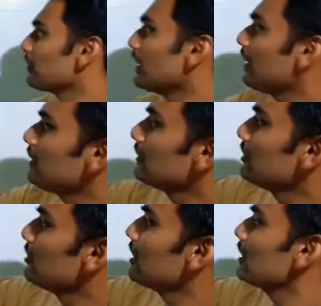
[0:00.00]
And
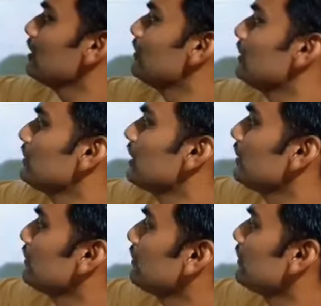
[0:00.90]
similarly, when you
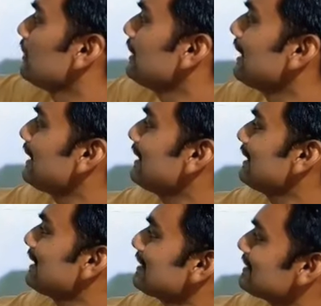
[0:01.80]
have n
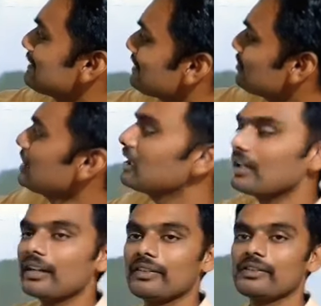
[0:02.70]
similar
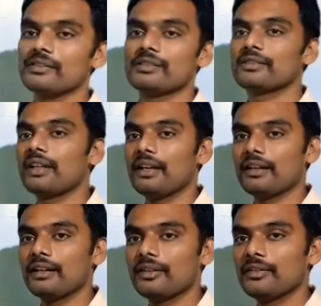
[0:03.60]
resistors
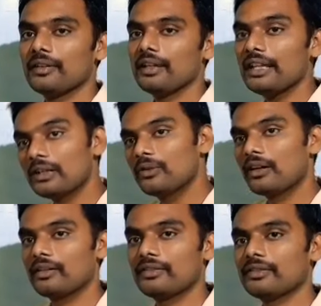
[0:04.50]
connected, equal
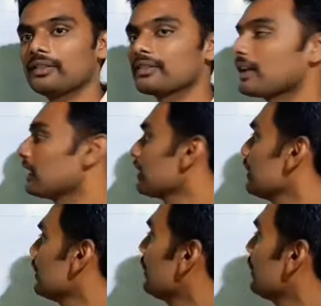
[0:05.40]
resistors connected,